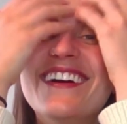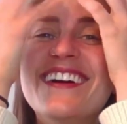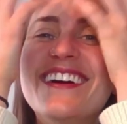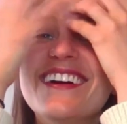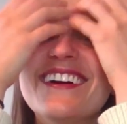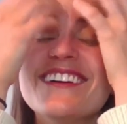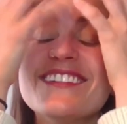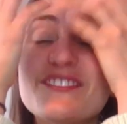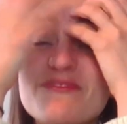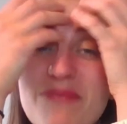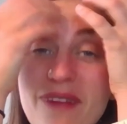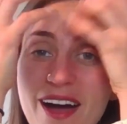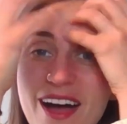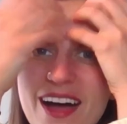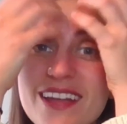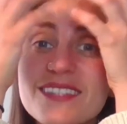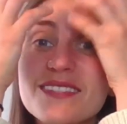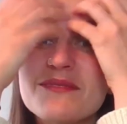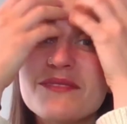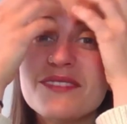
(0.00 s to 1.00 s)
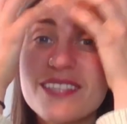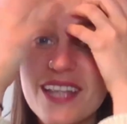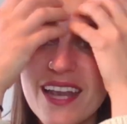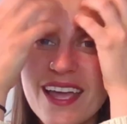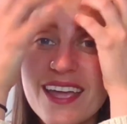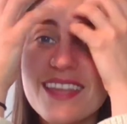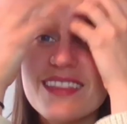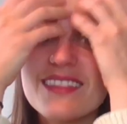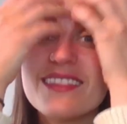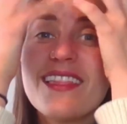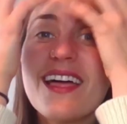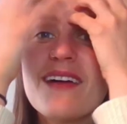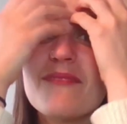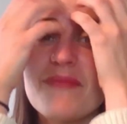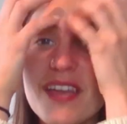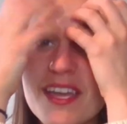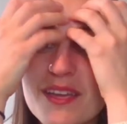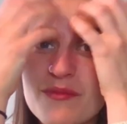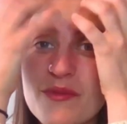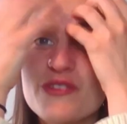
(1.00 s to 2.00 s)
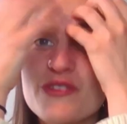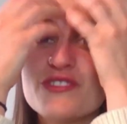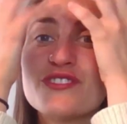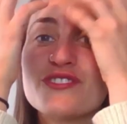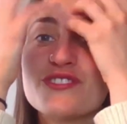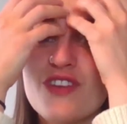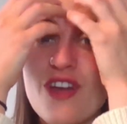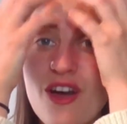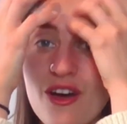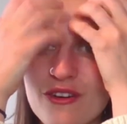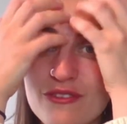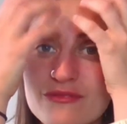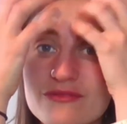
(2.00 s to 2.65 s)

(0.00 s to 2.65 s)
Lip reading: It's possible that I can let my emotions go.